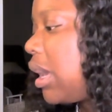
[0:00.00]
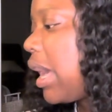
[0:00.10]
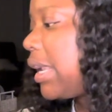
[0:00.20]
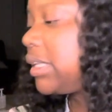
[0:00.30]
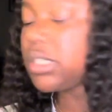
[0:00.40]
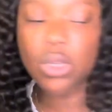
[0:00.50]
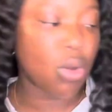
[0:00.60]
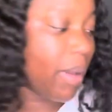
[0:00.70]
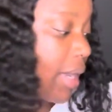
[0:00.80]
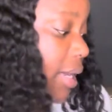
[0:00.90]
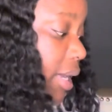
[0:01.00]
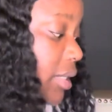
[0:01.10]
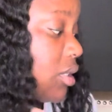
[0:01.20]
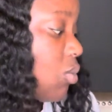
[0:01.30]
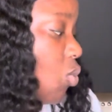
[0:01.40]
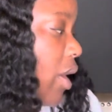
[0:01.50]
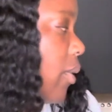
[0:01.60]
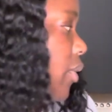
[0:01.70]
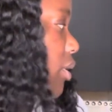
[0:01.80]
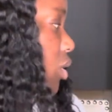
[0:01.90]
I need to go back and get some white
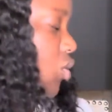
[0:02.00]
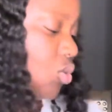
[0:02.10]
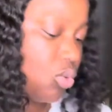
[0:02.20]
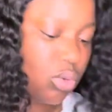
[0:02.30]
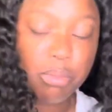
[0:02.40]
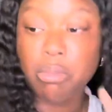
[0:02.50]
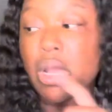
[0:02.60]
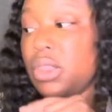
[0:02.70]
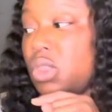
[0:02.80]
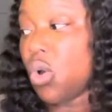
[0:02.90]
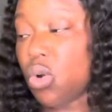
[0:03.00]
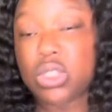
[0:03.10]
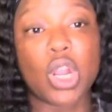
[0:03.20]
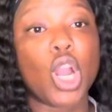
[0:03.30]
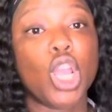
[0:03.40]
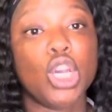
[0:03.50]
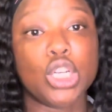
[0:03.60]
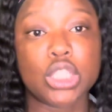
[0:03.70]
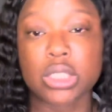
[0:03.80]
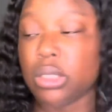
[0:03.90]
ones too. But those are
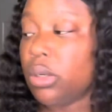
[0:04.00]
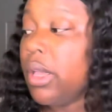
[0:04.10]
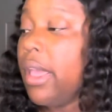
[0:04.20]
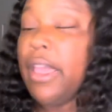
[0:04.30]
good too.